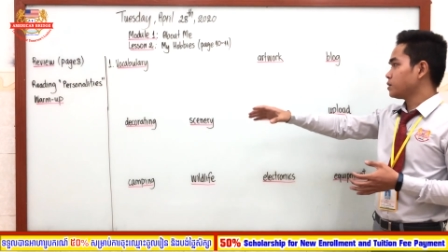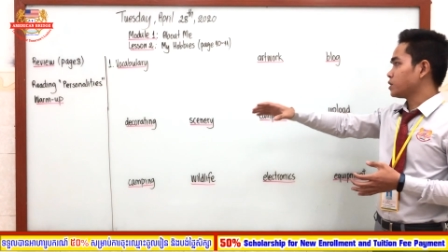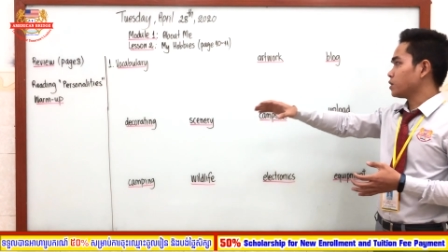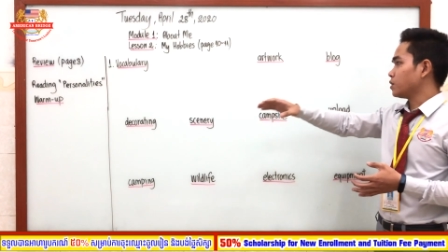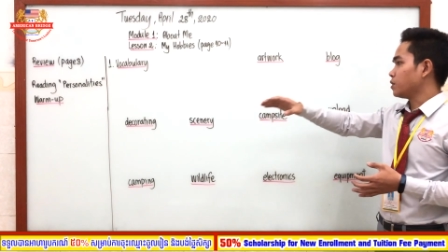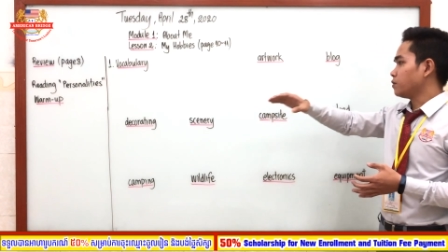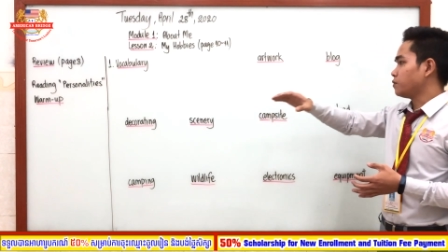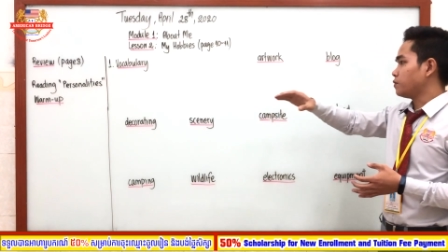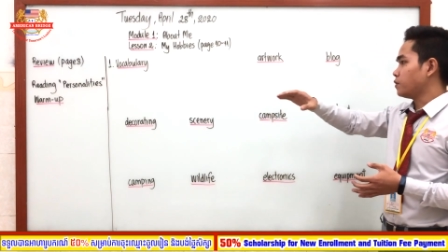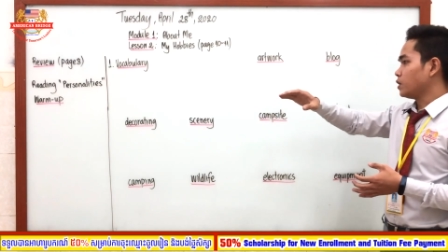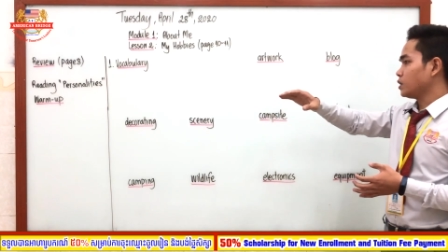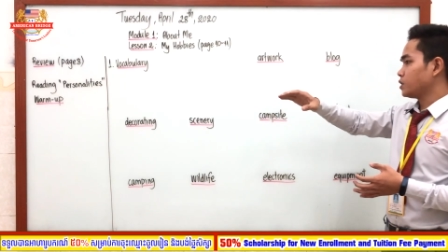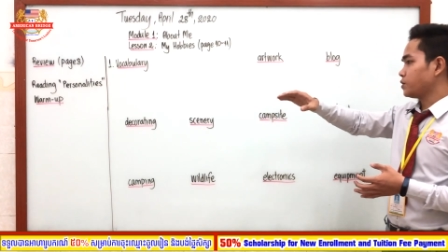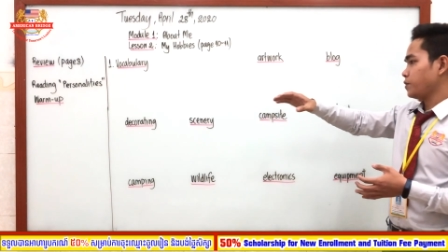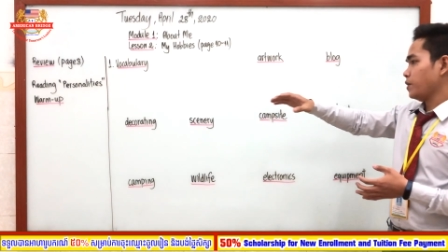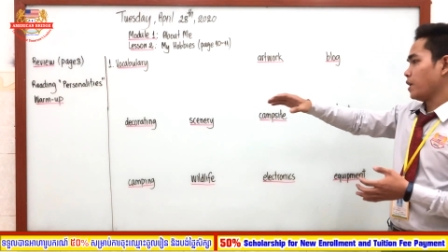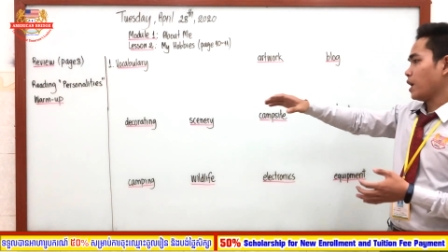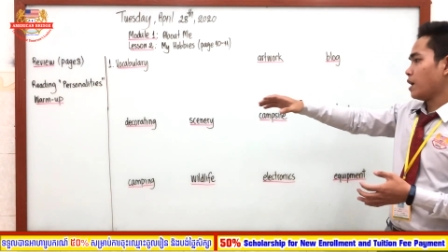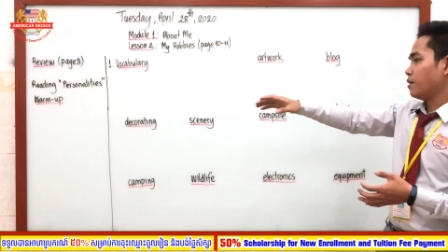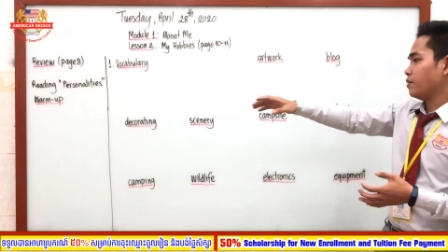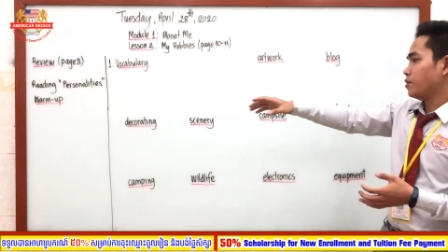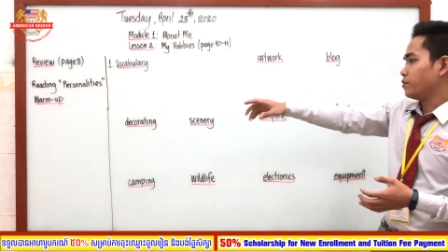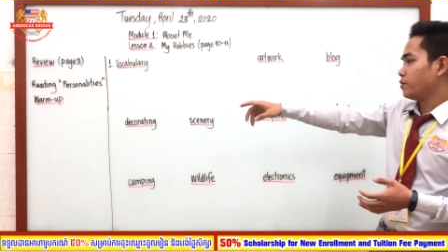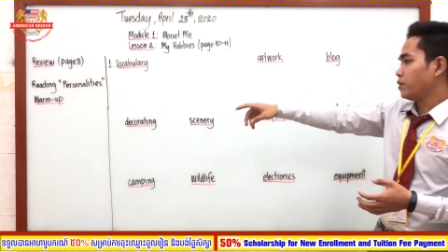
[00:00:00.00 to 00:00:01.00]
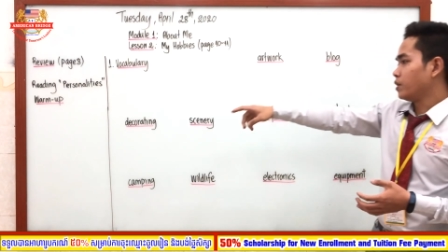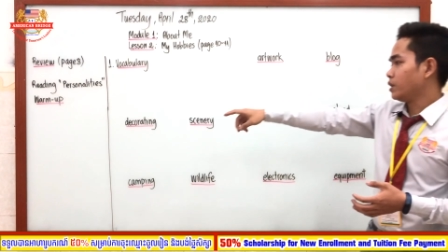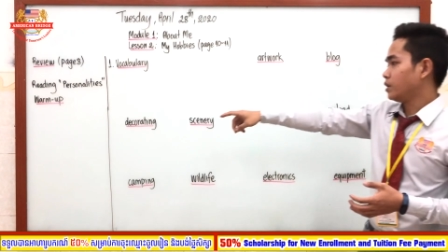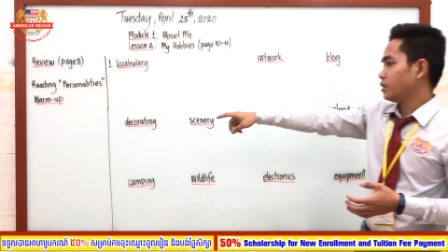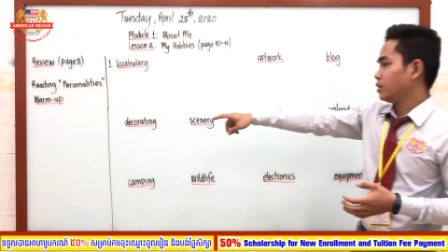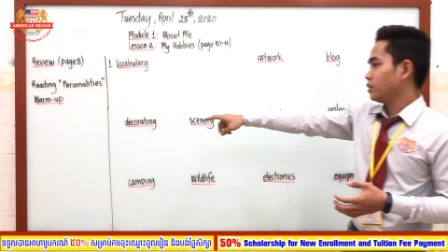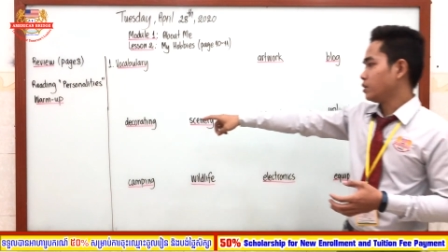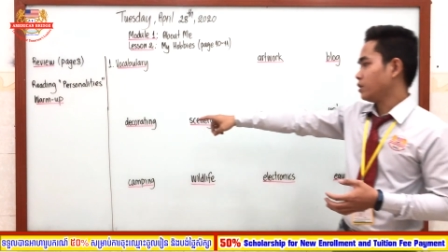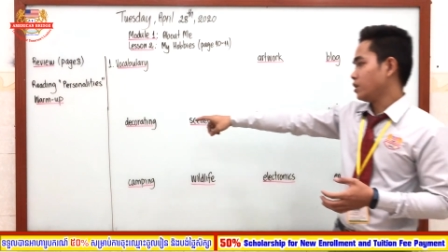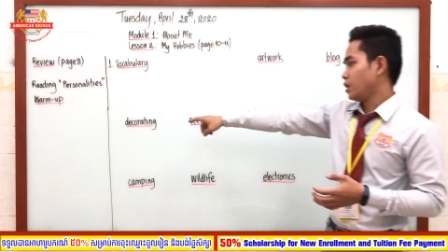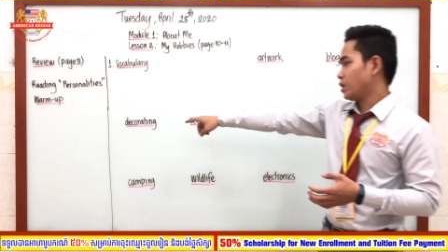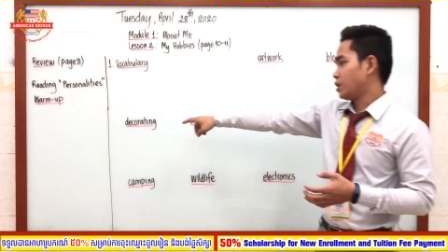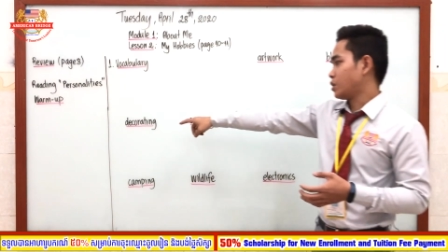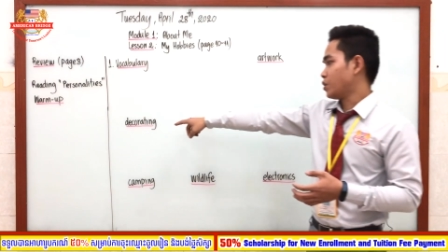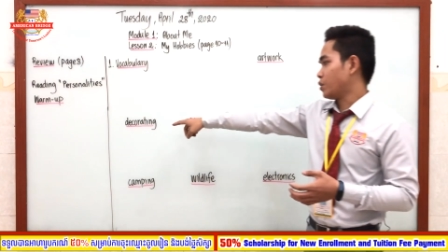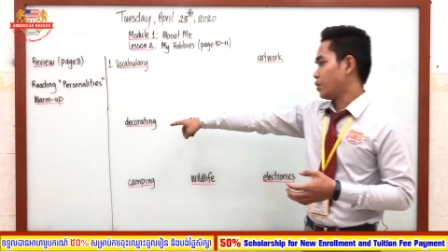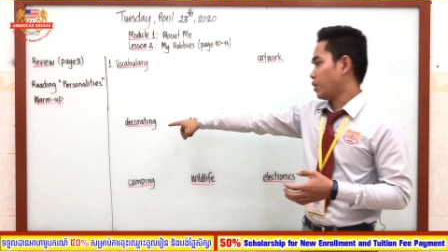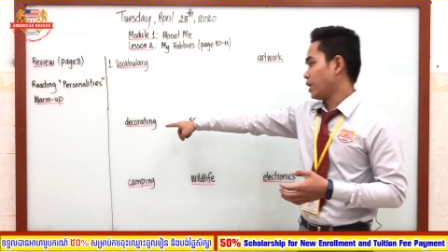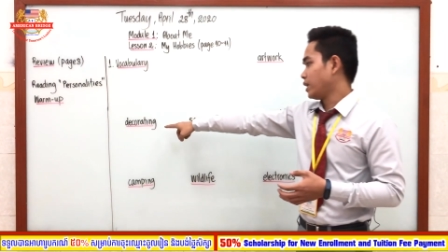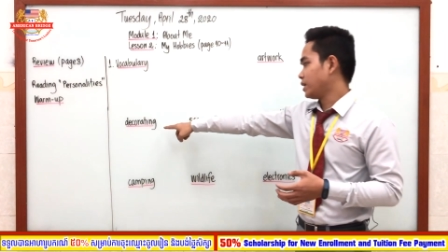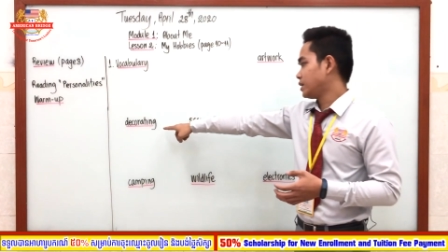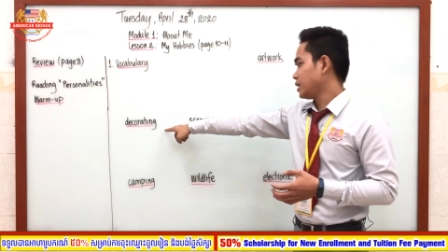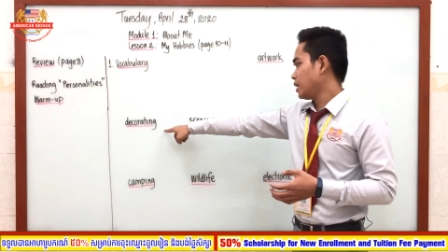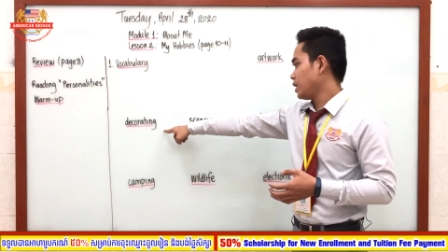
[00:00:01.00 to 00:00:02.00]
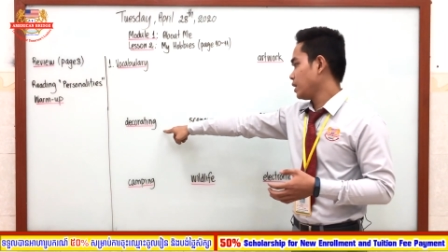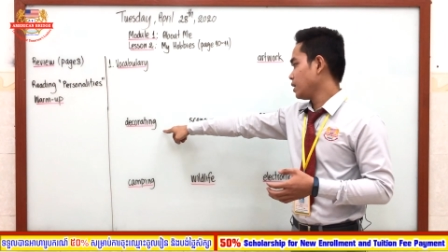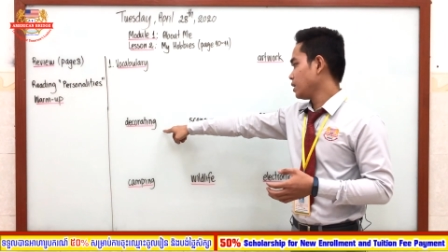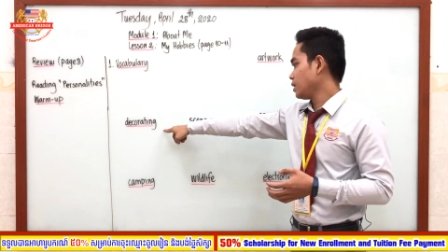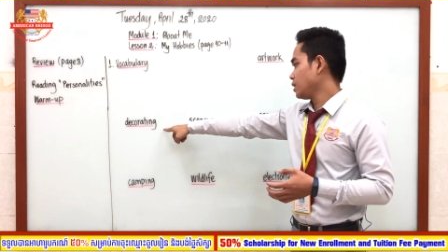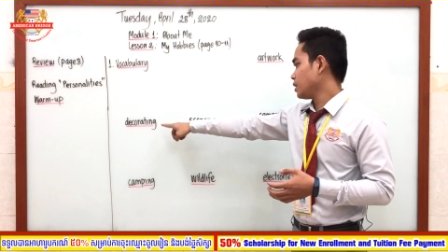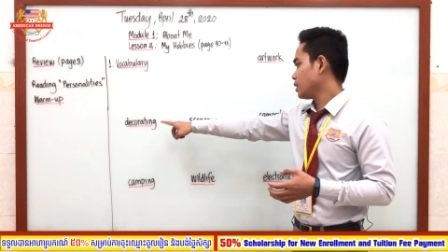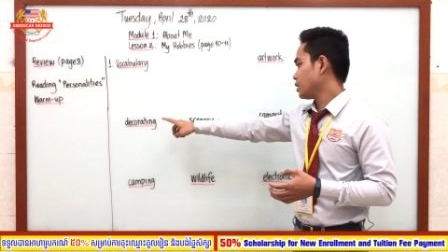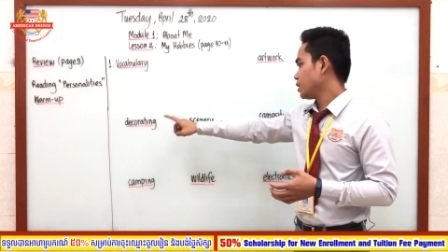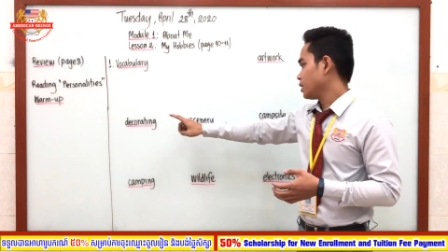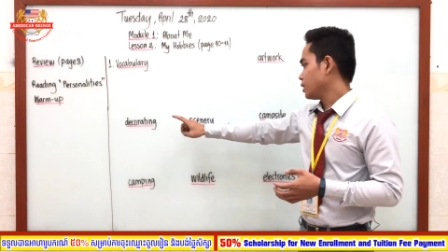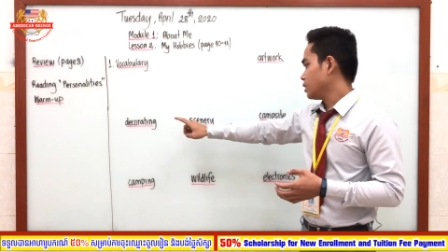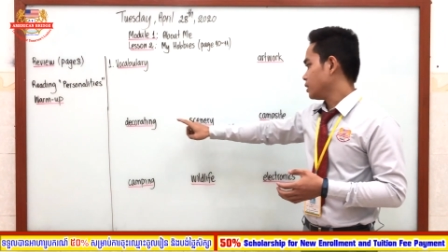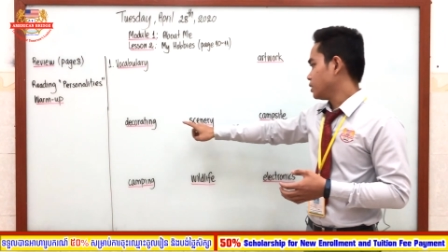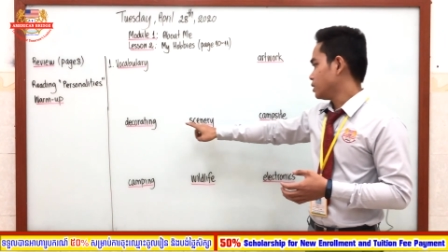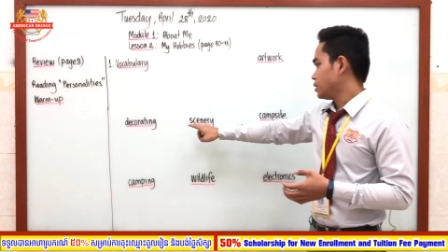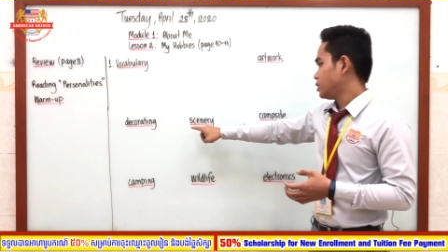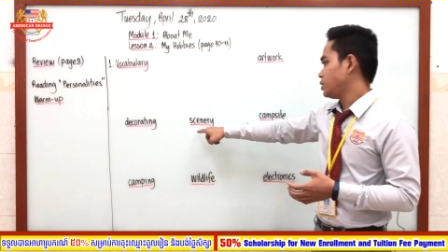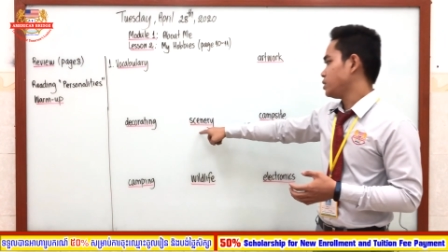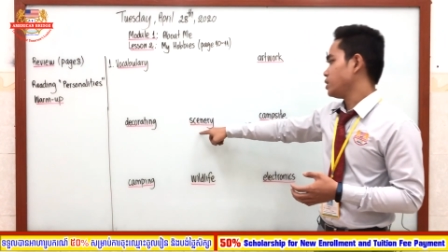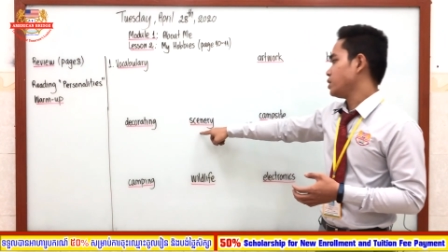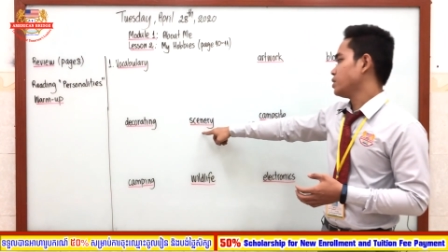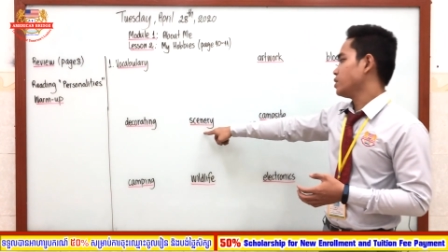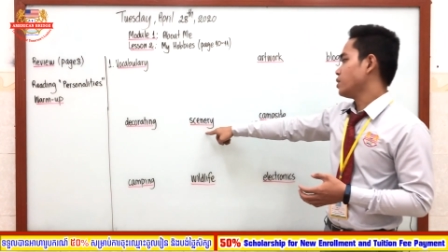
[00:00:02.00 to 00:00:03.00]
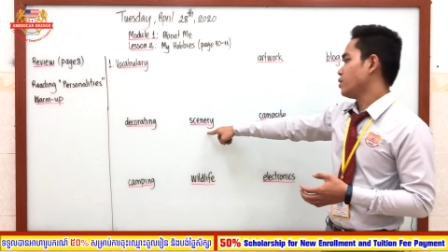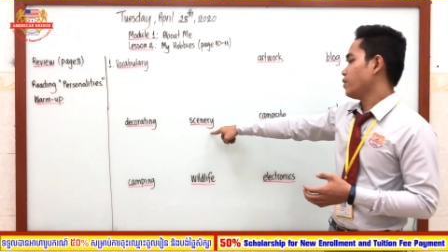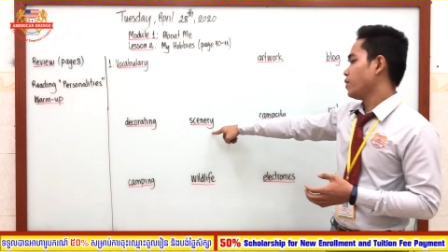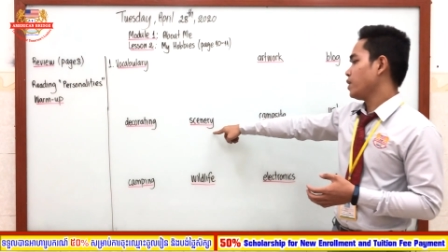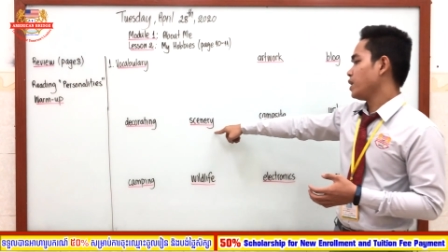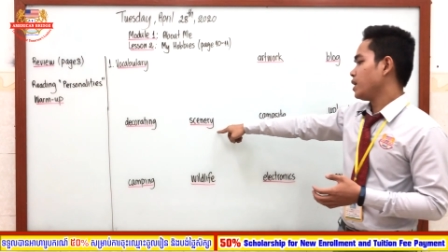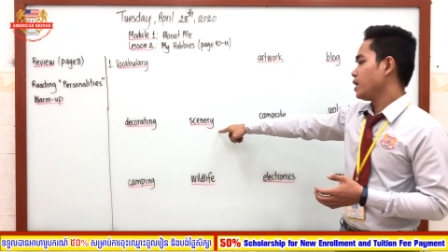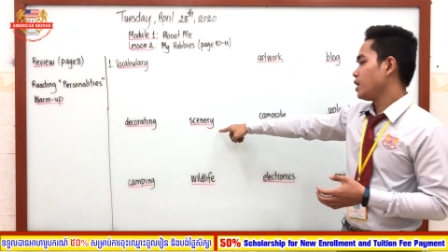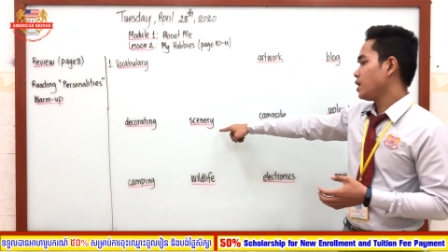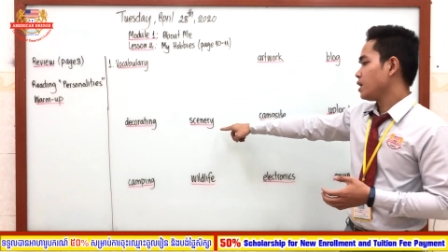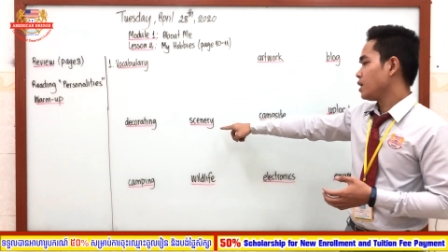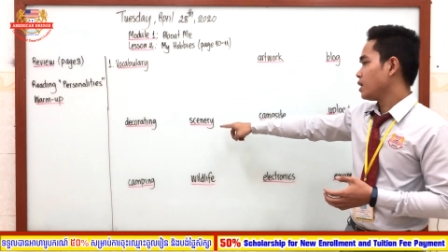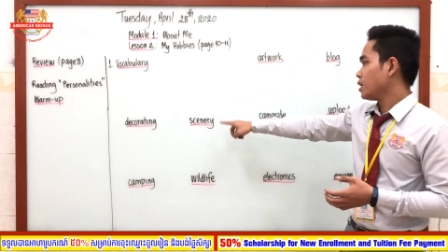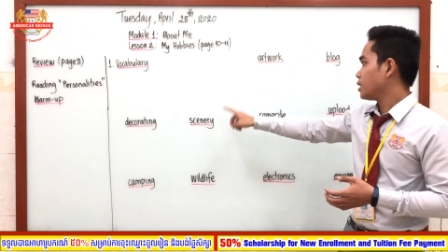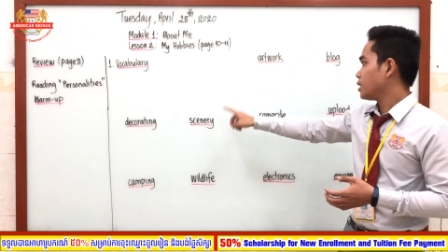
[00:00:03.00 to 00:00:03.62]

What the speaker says: So first we have the word decorating, scenery,